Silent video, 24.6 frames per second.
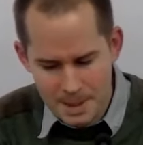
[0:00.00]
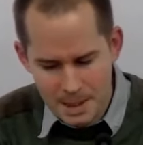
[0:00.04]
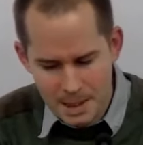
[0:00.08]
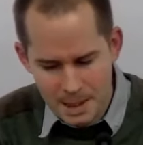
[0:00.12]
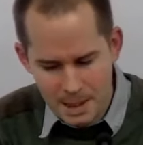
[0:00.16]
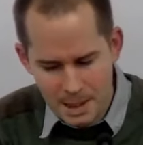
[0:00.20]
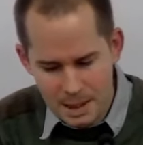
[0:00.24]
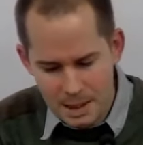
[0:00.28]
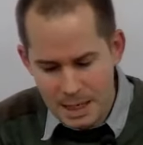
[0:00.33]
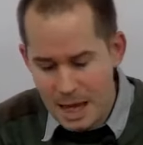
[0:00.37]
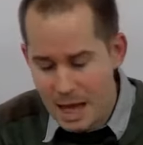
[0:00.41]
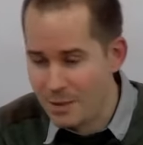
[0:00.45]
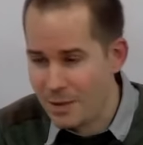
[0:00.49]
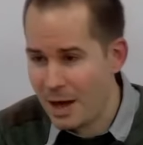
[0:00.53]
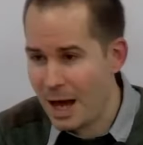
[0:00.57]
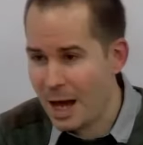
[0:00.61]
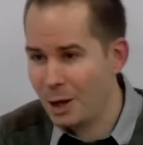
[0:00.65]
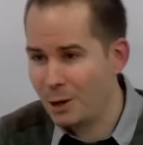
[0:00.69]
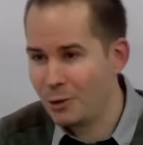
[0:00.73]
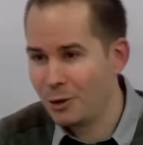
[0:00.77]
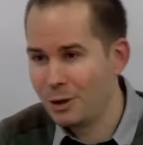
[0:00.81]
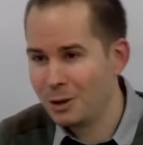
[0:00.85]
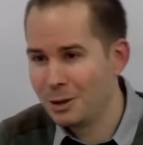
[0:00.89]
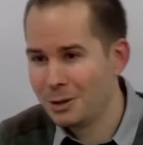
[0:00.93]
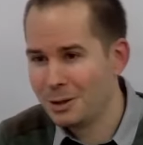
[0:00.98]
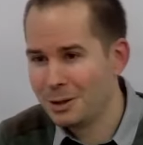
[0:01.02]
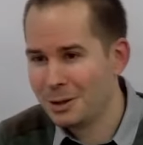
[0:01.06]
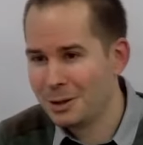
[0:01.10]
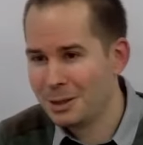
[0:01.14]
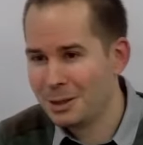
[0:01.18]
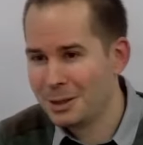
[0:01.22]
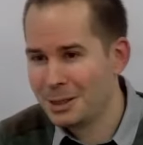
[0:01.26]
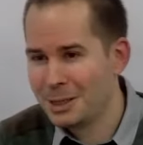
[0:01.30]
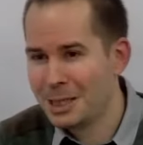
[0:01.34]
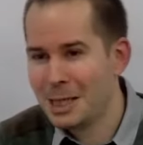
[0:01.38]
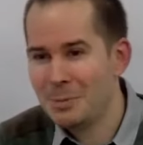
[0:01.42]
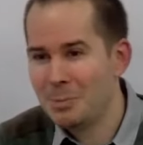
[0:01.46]
and let that
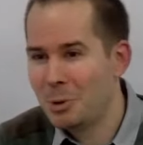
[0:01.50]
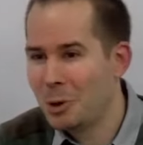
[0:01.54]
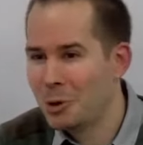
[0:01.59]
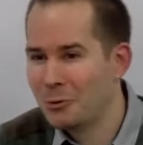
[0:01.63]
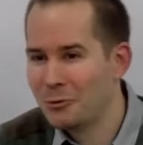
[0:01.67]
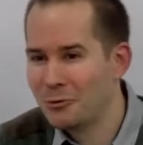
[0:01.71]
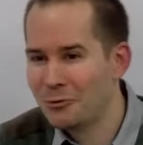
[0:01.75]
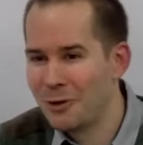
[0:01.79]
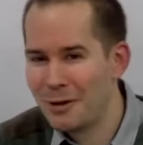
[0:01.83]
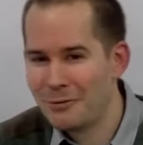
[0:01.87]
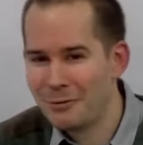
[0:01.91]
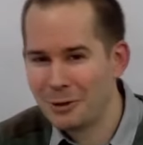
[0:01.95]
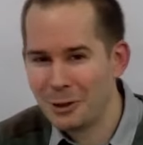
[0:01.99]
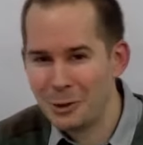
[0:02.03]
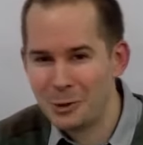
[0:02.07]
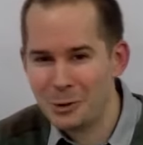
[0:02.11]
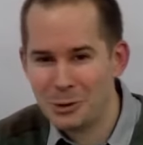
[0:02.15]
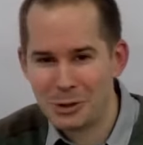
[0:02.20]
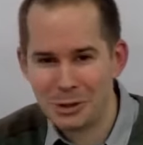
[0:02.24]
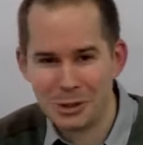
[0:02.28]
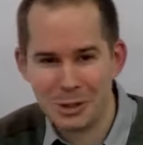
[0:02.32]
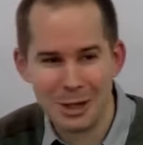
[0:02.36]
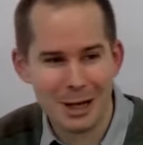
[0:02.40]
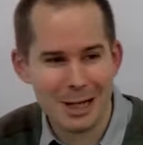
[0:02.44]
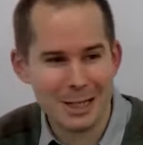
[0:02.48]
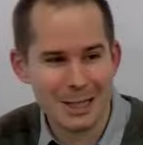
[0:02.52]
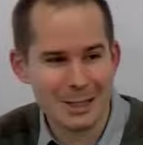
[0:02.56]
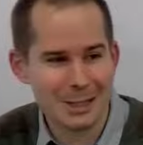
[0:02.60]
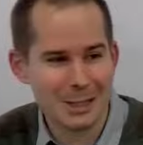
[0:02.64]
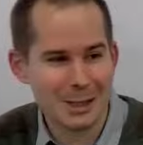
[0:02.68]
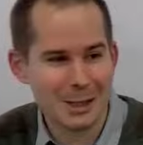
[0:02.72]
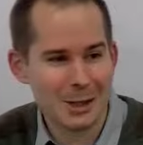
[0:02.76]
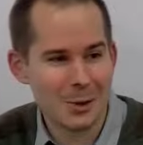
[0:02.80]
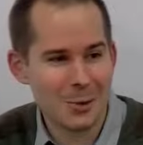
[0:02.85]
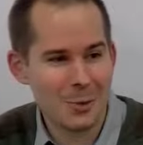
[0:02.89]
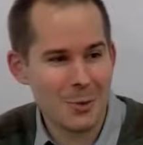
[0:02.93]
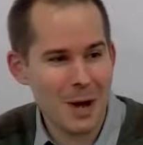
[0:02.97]
keep on
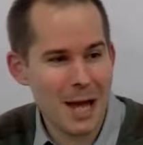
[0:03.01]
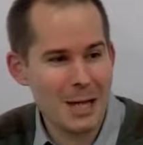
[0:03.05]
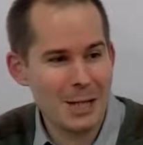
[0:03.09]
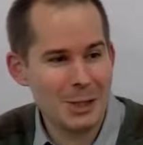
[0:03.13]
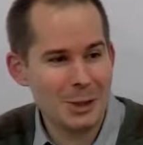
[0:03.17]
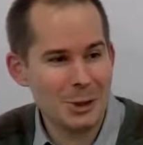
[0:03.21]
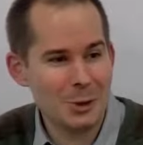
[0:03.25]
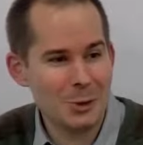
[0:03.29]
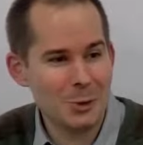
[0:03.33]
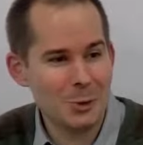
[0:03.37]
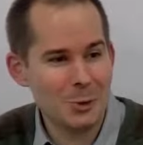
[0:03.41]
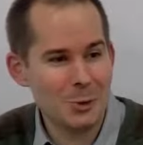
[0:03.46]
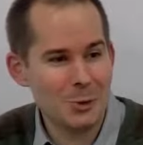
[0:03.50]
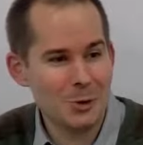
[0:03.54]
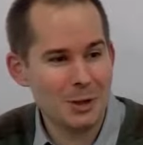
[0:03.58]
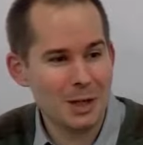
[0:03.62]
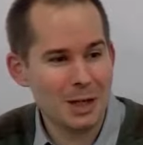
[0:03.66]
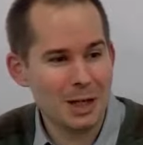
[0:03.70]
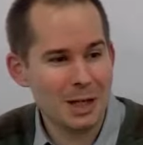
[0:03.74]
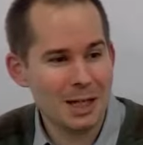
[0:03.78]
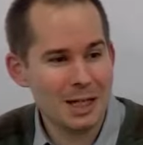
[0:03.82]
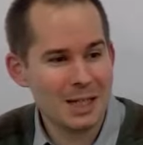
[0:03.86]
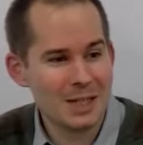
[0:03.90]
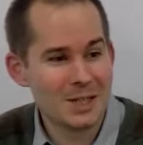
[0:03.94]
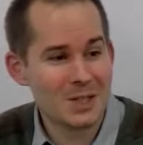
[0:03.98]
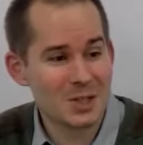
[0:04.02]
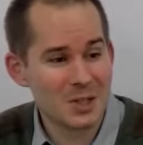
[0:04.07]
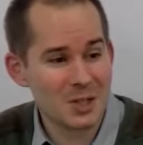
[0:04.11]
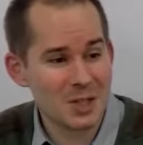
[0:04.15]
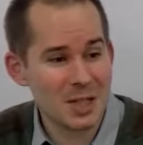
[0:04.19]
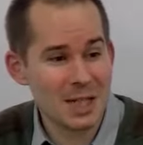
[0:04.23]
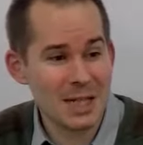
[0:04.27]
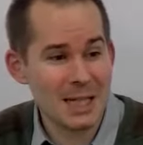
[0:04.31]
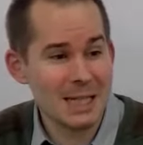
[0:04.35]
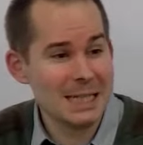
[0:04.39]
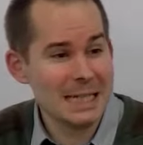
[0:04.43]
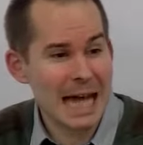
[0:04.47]
revolutionizing the way you
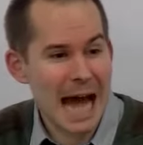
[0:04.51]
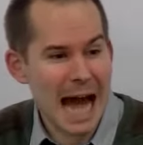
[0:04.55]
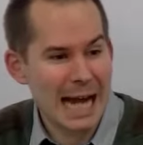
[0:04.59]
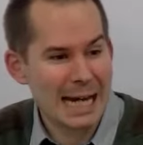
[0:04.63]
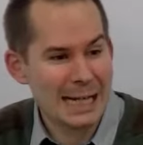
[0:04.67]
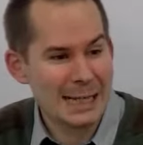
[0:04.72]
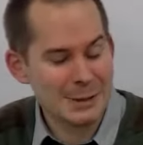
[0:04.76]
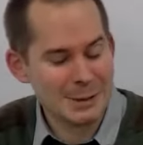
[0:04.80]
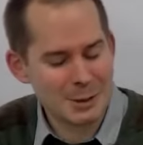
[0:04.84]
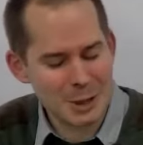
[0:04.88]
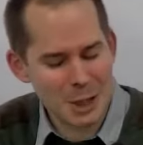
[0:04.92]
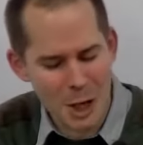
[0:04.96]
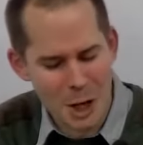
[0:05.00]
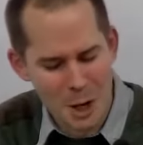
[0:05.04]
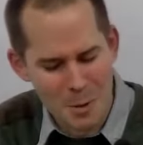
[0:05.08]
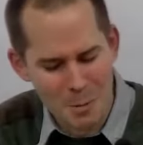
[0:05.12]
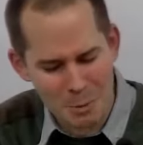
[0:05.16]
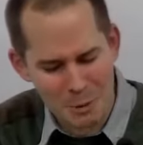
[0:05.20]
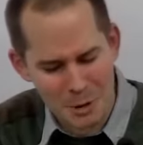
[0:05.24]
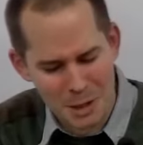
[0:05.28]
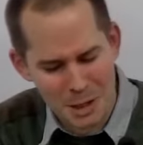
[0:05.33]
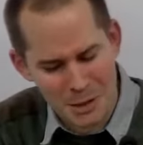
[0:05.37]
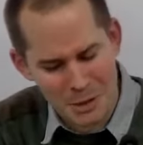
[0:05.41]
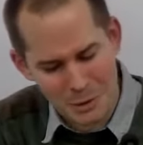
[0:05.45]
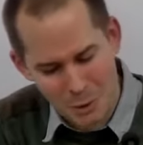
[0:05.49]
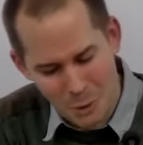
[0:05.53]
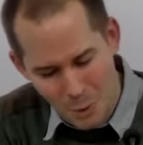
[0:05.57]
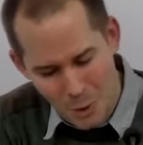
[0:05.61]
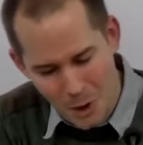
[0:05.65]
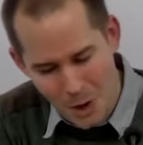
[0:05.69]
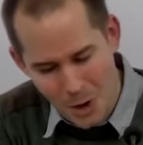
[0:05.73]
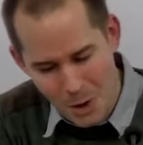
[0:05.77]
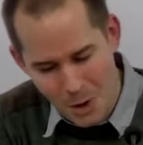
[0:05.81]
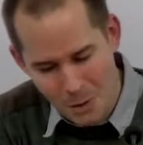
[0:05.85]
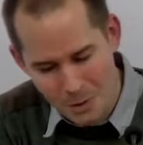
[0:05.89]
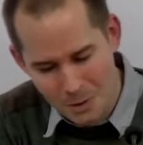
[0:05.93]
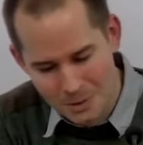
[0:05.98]
see and interpret the
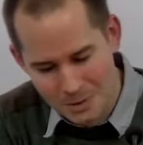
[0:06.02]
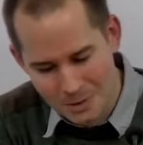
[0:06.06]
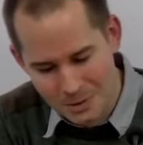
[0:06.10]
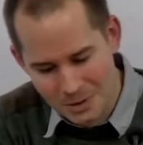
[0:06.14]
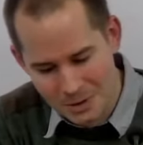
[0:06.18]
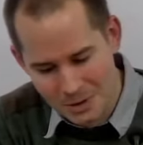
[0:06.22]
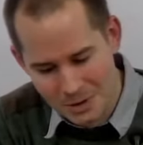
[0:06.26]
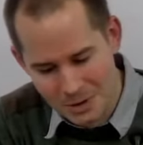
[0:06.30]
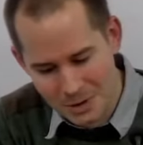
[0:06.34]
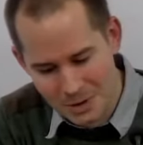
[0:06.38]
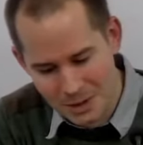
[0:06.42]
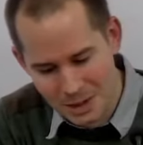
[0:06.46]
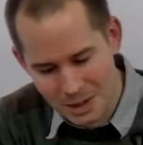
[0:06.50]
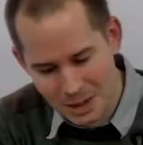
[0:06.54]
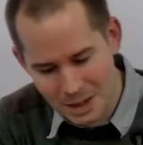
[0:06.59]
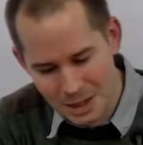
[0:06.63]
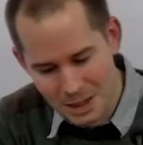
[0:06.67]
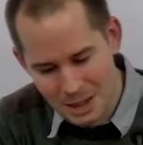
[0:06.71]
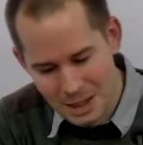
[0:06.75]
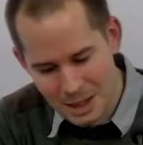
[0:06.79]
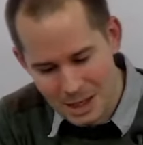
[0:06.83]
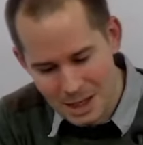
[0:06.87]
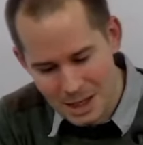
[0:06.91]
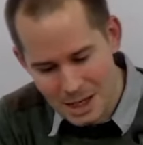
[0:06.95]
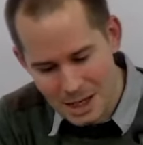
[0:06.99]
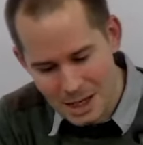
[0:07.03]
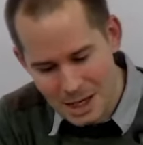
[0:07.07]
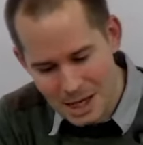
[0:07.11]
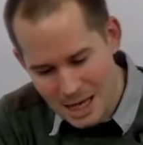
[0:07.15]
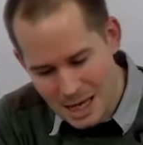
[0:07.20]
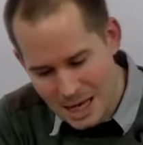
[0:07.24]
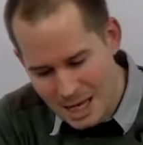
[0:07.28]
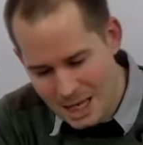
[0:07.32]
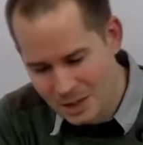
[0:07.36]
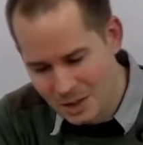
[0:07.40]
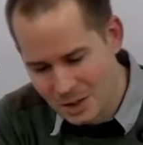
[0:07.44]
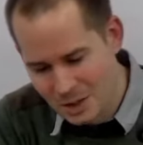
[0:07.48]
world.
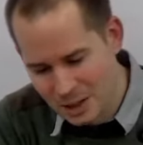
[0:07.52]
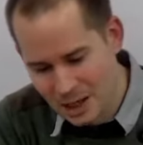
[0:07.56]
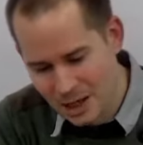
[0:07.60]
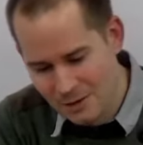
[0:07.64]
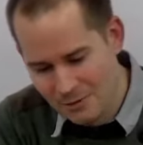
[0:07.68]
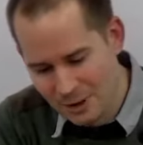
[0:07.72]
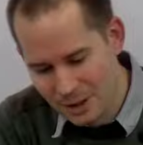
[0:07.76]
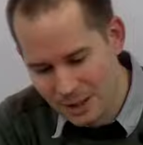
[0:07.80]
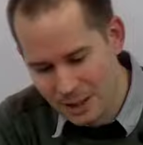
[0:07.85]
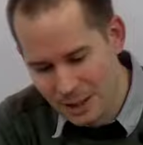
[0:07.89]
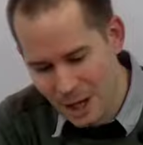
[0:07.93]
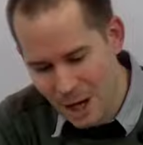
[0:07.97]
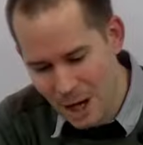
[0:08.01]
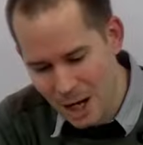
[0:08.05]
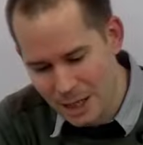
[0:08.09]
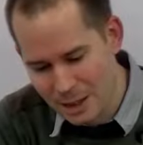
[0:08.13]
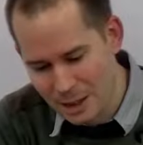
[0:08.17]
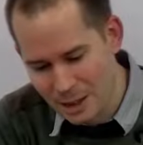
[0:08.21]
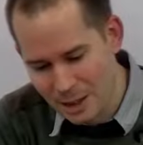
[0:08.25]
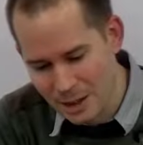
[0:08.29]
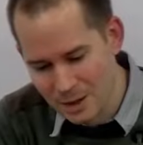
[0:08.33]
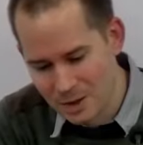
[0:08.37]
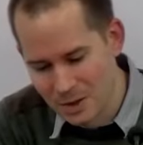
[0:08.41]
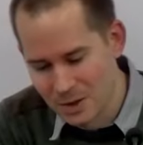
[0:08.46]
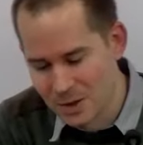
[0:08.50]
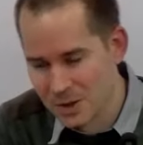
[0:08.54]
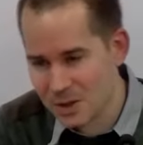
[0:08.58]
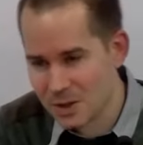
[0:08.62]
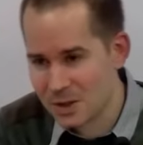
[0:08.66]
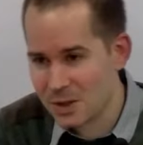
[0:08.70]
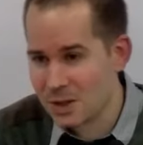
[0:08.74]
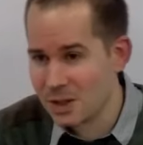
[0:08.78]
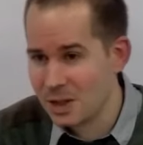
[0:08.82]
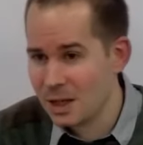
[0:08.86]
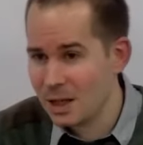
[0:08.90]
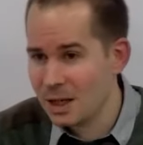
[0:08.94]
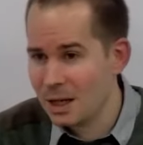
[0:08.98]
His loving
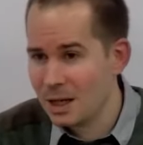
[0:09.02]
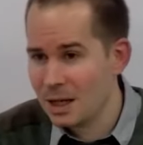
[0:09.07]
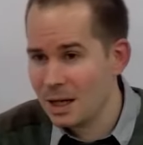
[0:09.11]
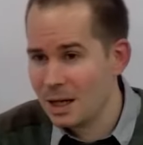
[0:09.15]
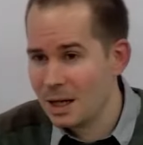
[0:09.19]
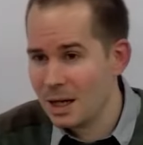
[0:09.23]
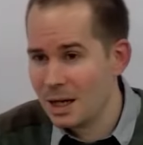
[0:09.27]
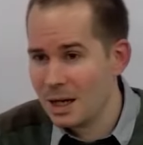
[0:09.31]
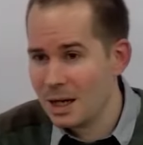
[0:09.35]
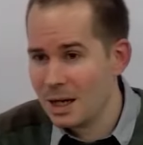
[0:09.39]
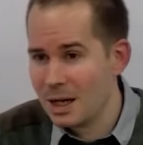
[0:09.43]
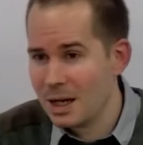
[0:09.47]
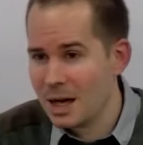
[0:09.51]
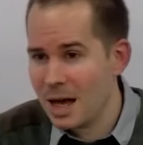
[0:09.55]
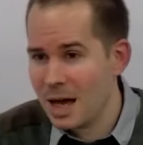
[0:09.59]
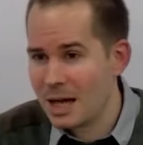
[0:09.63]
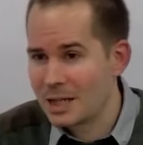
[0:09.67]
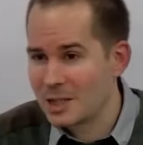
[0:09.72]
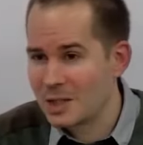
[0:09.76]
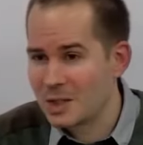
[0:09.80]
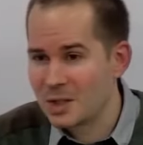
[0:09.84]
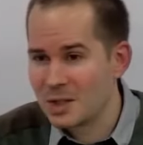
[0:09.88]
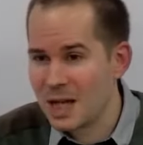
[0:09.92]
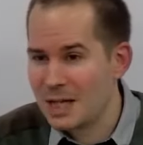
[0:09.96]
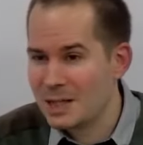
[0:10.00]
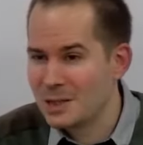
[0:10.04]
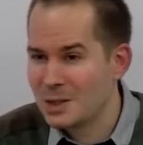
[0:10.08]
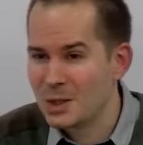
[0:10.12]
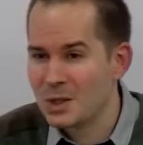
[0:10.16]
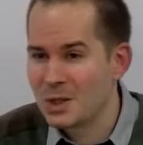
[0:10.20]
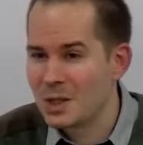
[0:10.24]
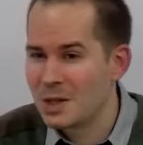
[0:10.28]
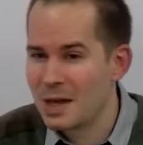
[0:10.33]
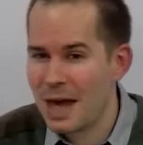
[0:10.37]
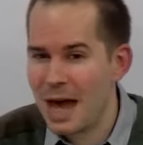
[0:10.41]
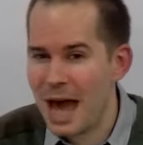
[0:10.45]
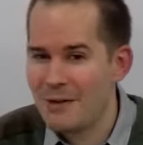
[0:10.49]
kindness extends
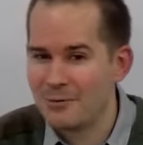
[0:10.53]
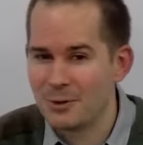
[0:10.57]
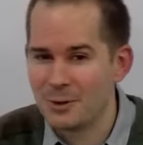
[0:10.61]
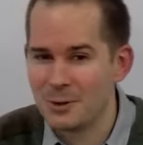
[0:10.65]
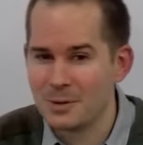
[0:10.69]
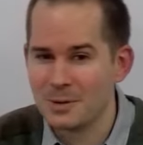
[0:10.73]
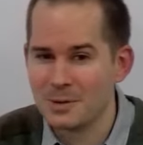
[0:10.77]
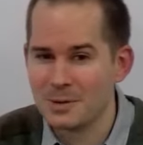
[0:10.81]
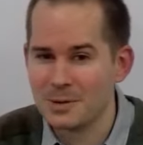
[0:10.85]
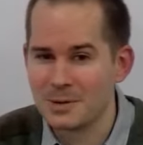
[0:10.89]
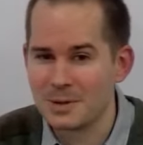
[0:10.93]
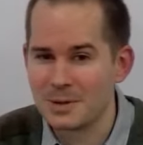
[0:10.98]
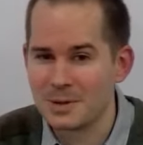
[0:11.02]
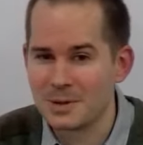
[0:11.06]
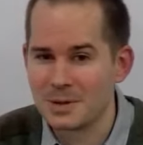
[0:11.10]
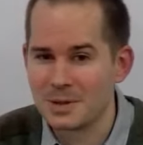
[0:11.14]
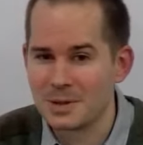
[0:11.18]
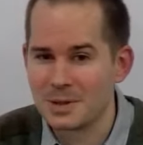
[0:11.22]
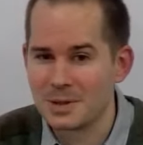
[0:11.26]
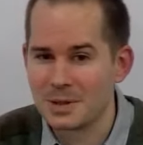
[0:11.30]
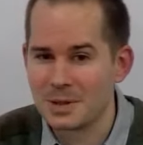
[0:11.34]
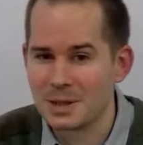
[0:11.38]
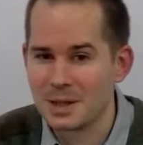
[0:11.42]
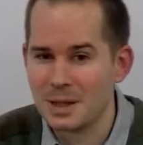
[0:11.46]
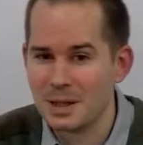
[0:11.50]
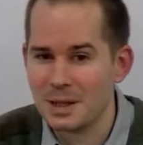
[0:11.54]
to the heavens